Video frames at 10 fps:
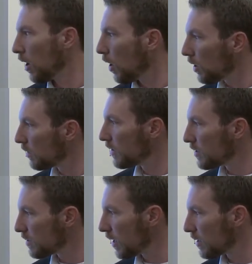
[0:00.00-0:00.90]
all of
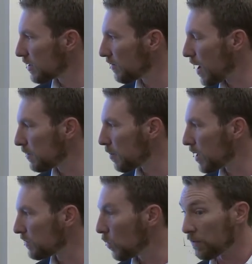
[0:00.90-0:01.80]
these things they've
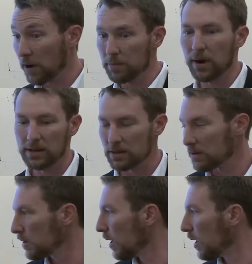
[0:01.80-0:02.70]
optimized for, freight prices.